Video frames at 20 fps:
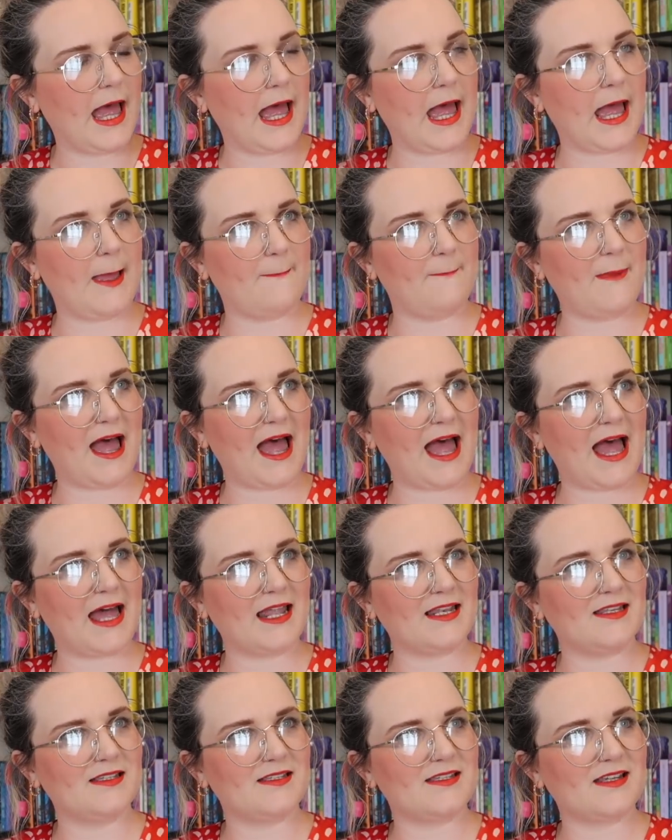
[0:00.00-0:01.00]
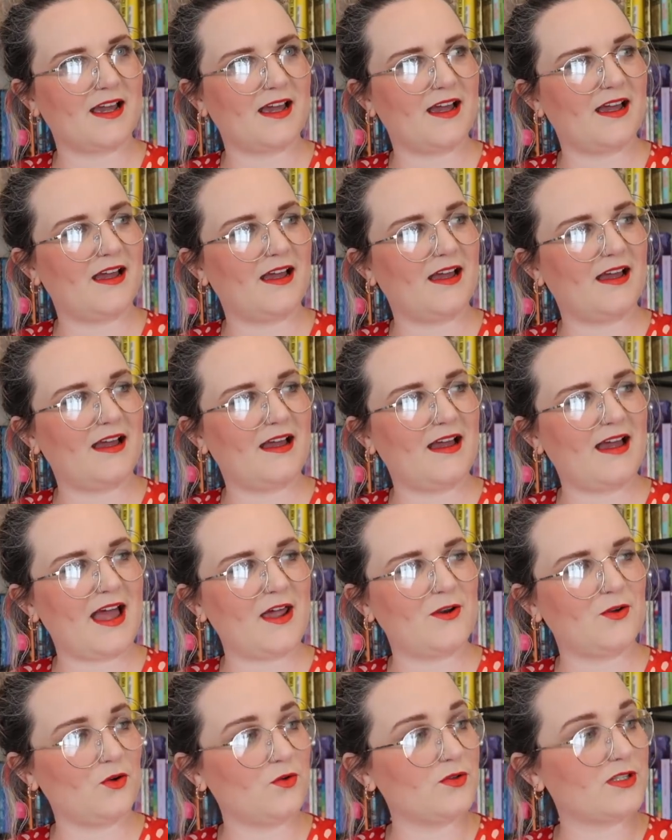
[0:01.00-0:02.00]
Um, and uh,
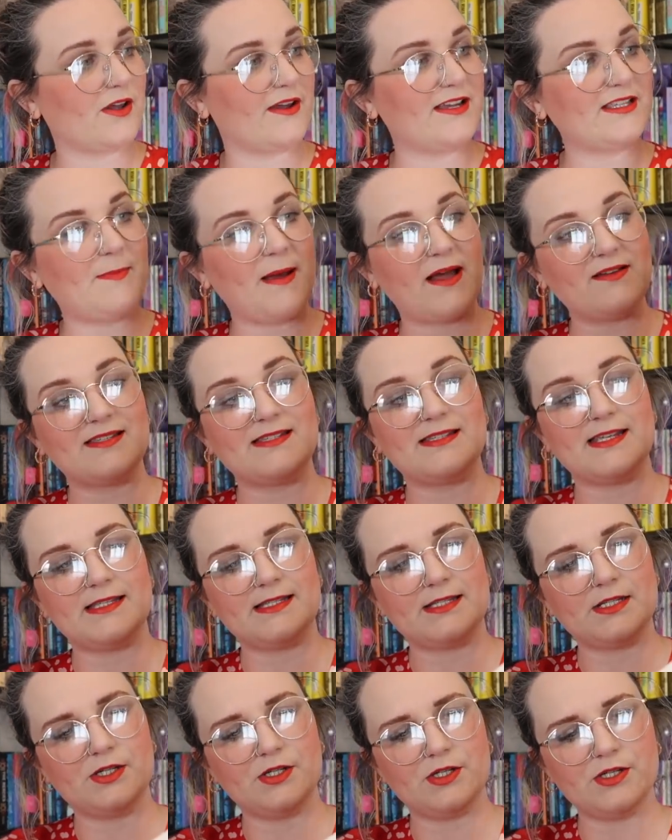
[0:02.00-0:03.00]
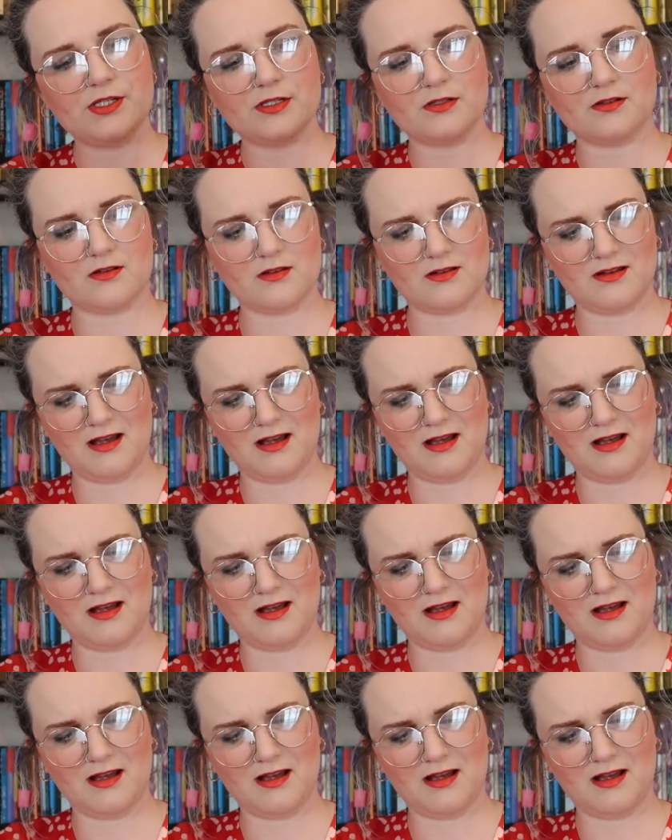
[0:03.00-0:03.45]
and also it's about sisterhood.